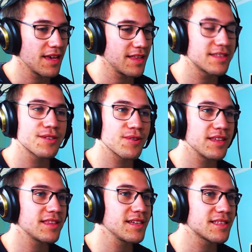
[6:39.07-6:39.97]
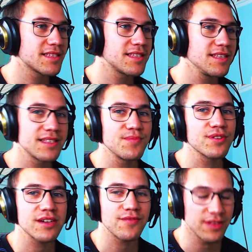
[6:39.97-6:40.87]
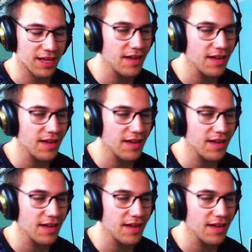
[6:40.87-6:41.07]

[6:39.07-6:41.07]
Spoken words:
and it's a great thing to see someone covered.